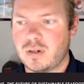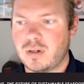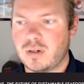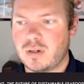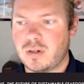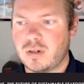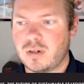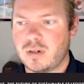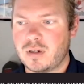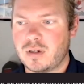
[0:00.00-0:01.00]
So I think
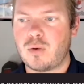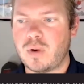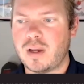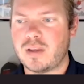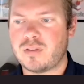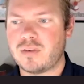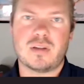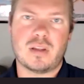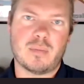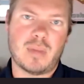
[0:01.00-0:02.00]
there's a lot of
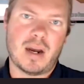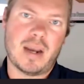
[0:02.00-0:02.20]
risk,